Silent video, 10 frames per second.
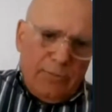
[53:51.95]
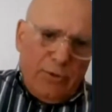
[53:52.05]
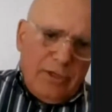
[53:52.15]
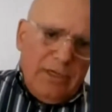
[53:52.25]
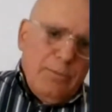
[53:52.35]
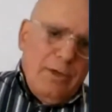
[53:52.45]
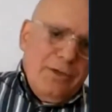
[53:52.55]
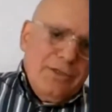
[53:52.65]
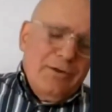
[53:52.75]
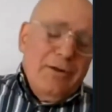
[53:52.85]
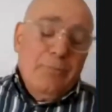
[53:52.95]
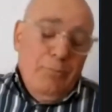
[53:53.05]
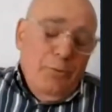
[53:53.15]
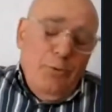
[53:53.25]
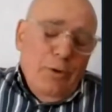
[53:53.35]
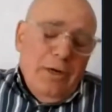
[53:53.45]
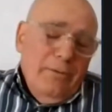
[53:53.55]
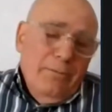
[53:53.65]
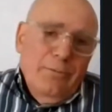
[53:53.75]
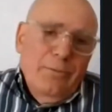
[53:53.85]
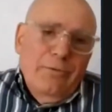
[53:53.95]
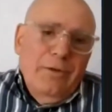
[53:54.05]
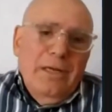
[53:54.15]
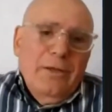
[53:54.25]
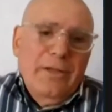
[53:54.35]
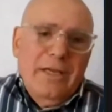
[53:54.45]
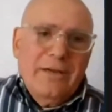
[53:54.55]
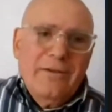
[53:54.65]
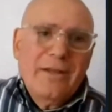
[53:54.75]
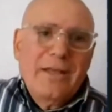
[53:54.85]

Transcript: I'm talking about Israel, who are really, they